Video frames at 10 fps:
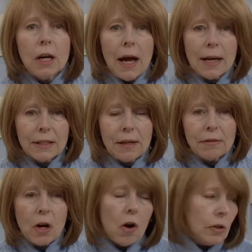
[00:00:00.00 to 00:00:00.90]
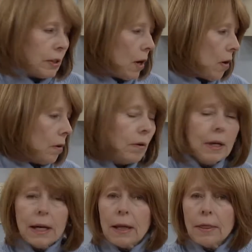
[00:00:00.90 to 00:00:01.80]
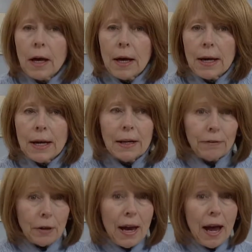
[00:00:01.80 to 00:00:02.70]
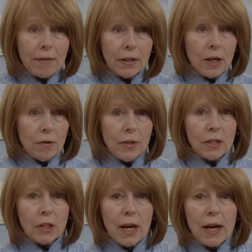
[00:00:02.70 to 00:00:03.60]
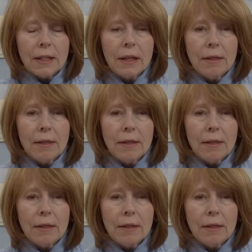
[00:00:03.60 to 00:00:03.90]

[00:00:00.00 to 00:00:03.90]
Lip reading: as I've taught y'all, that, and if you haven't known this yet,